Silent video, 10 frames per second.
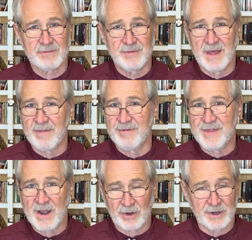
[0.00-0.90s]
that
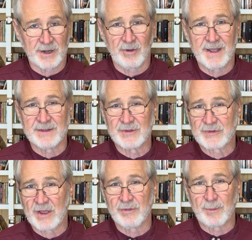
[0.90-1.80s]
they're going to go ahead and
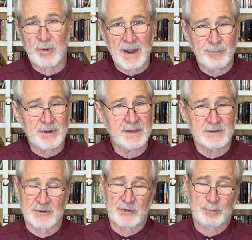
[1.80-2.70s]
sell the property and
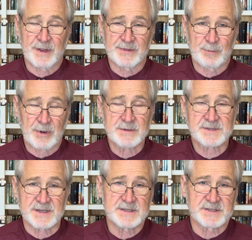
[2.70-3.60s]
just split the
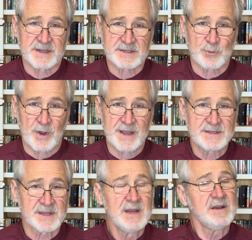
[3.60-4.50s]
proceeds 6
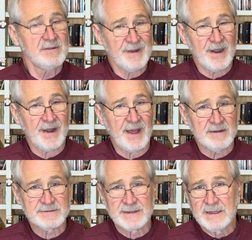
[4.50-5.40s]
ways, fair enough.